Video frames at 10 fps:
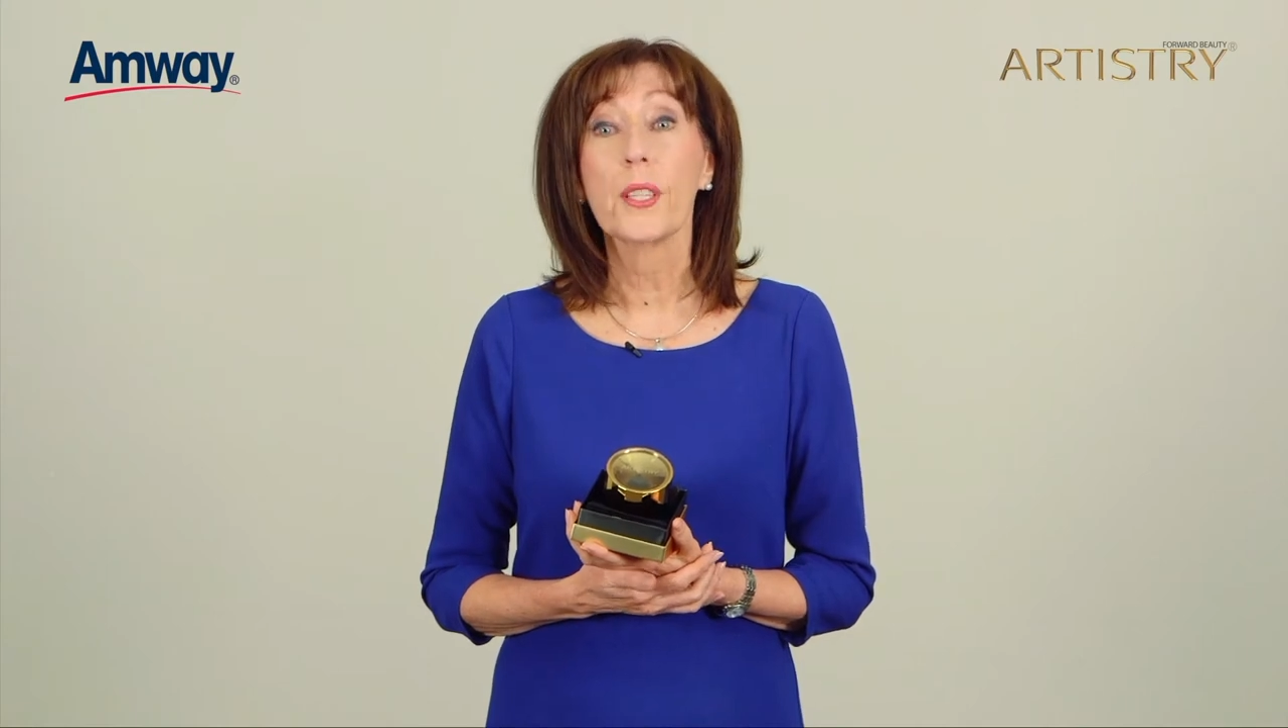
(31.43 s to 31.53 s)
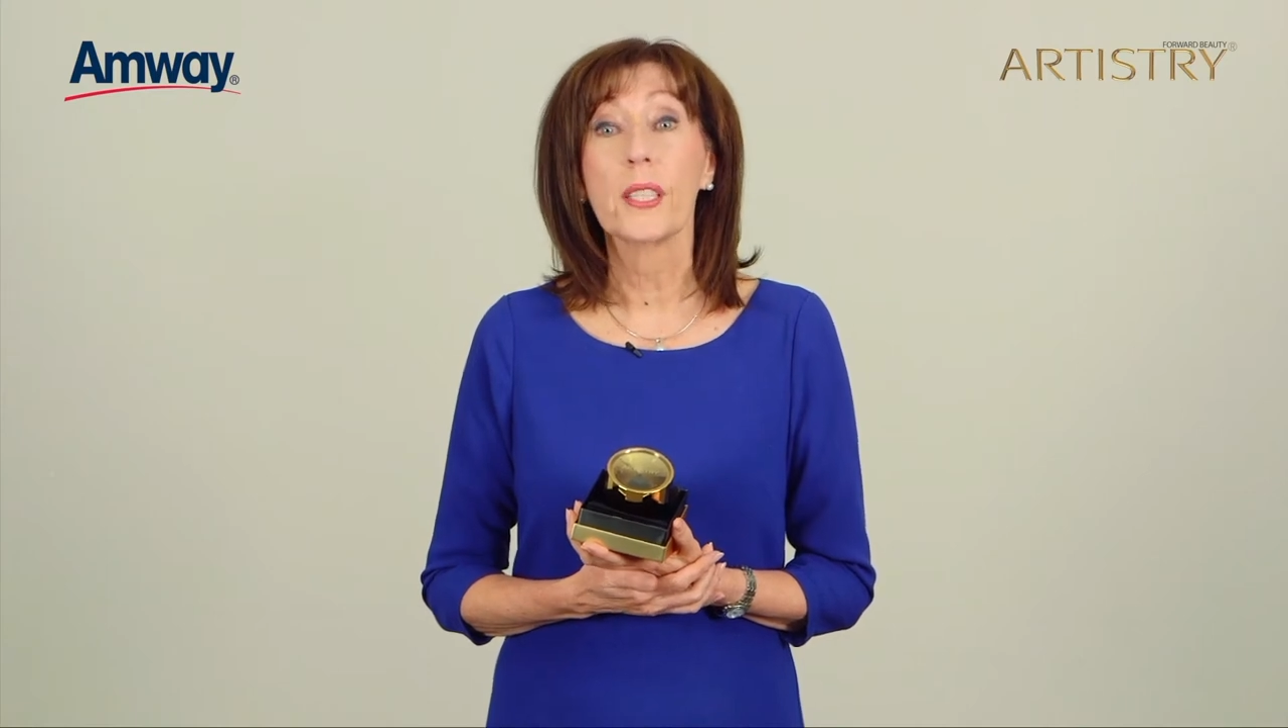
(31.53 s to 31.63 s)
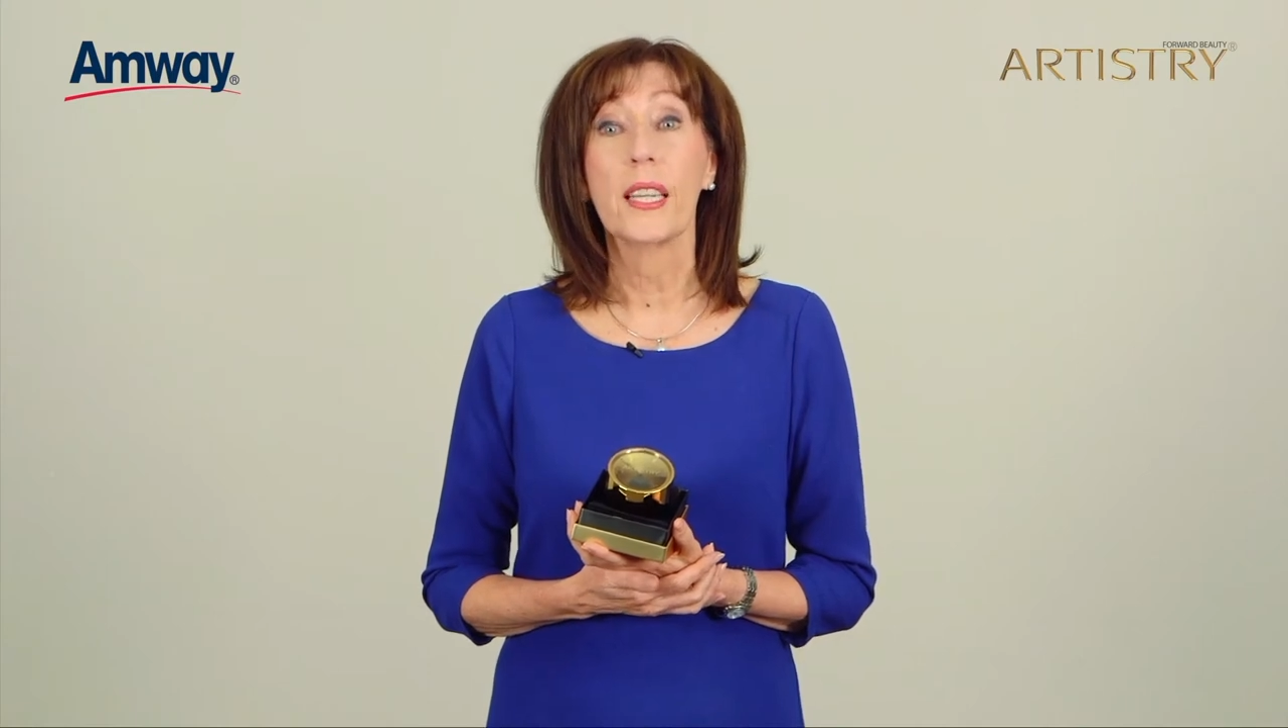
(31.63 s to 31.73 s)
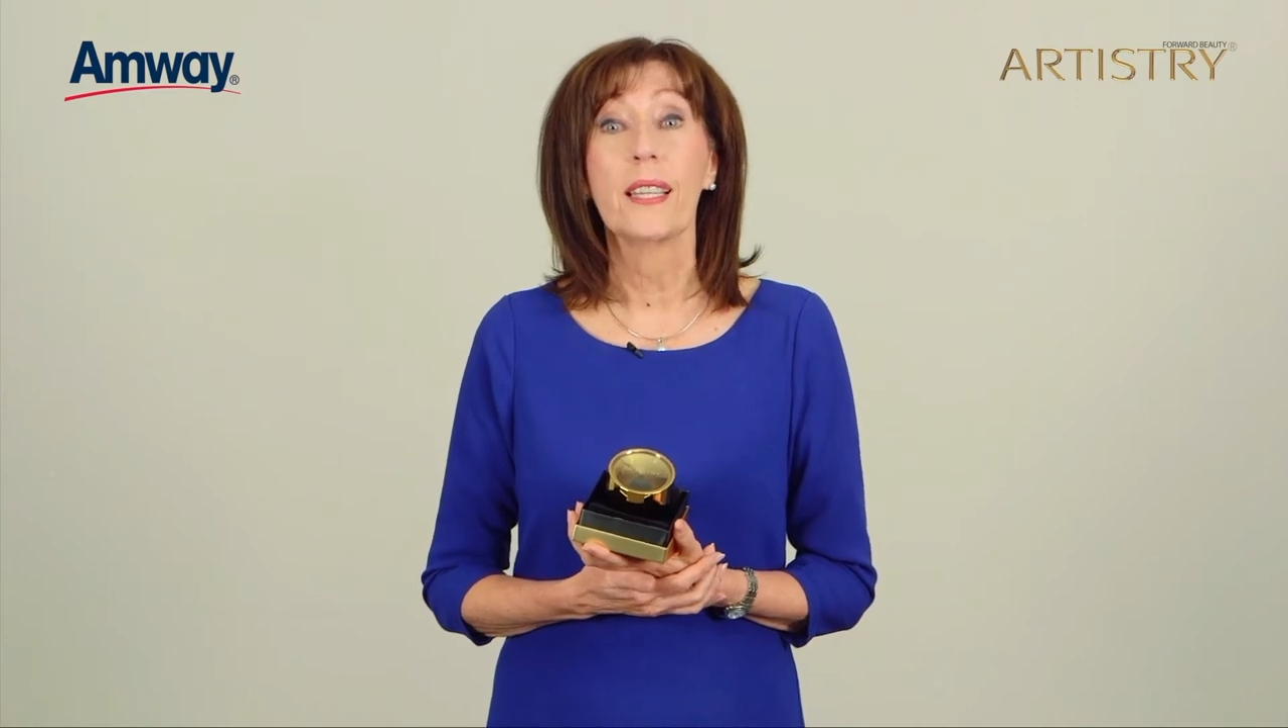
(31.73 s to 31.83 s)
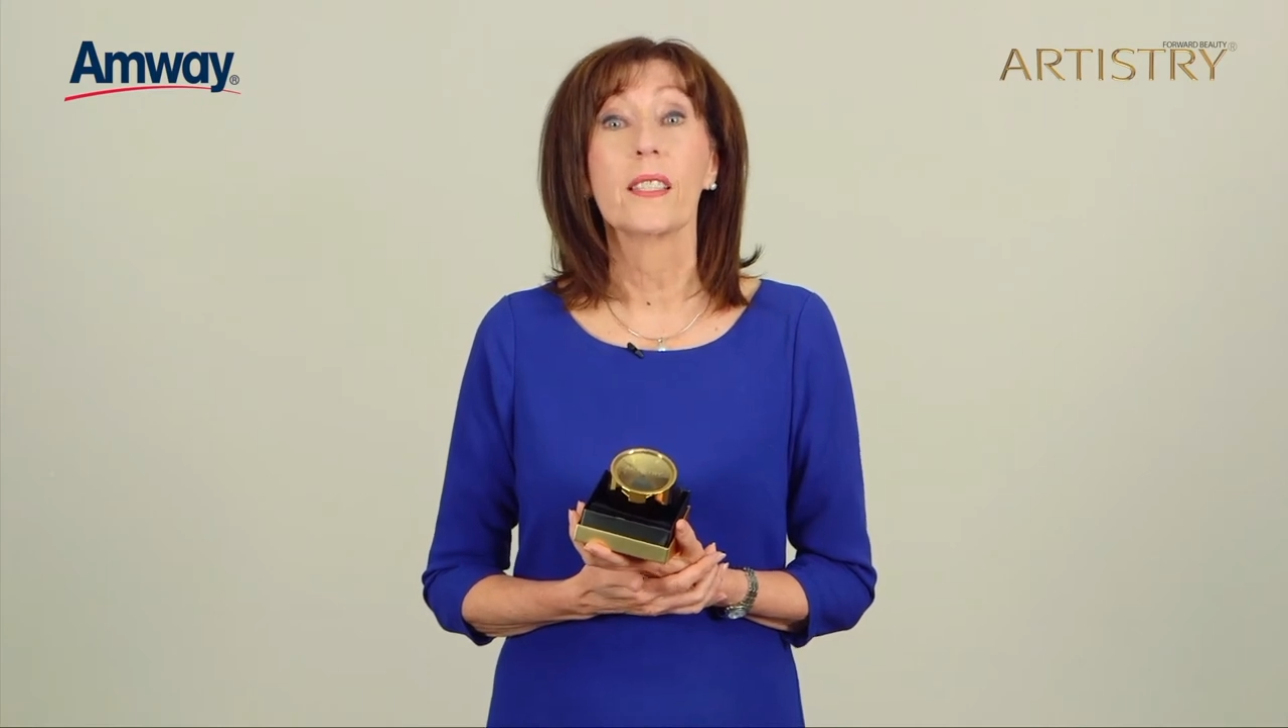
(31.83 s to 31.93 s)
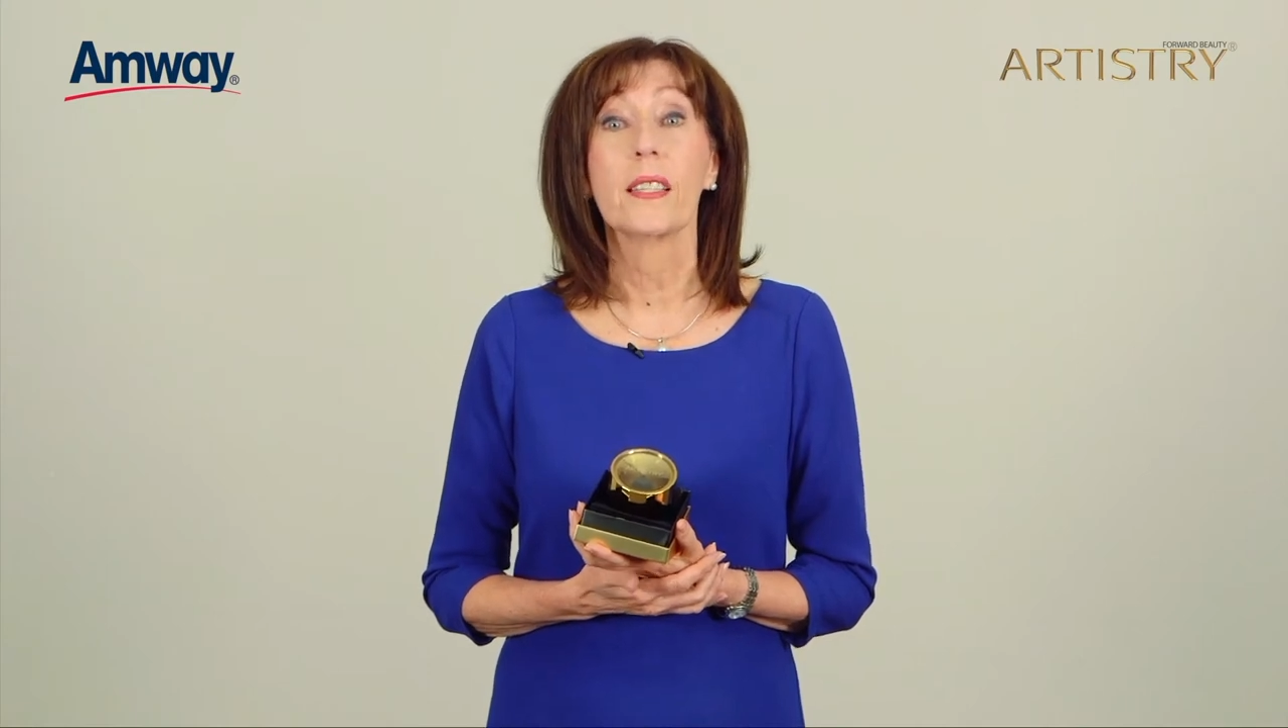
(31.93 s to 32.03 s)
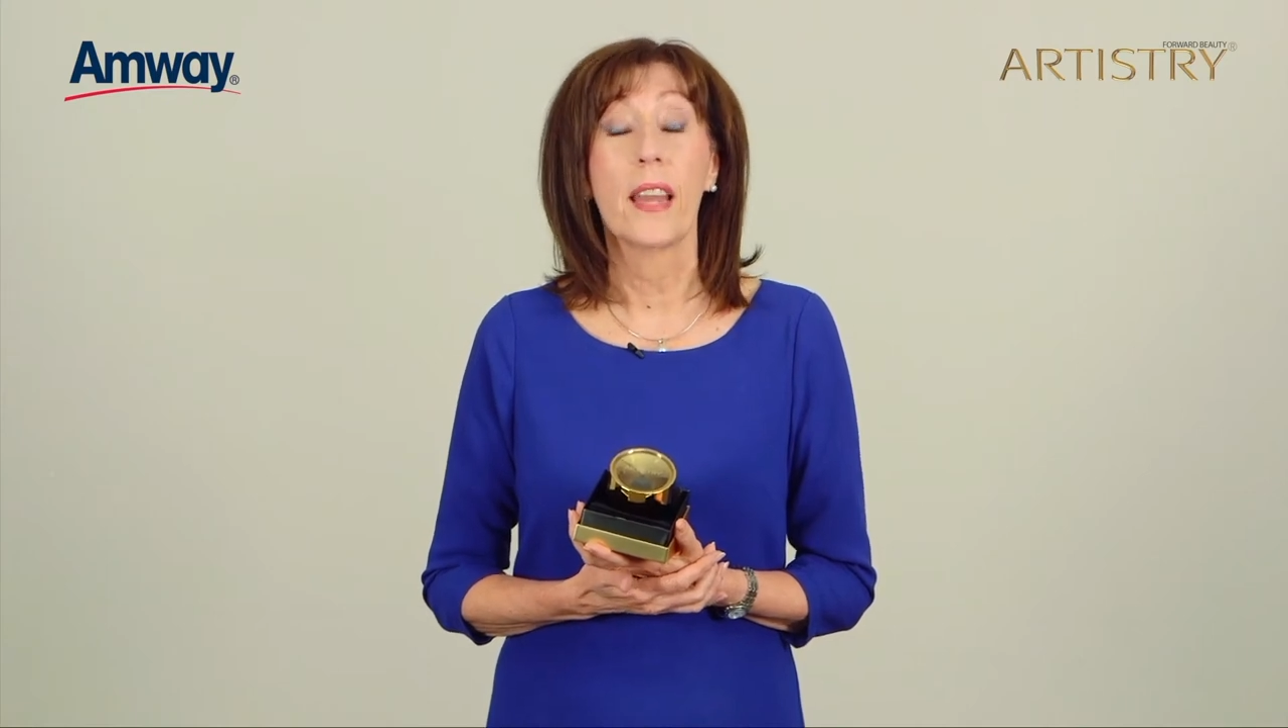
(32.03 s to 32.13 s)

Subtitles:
the skin's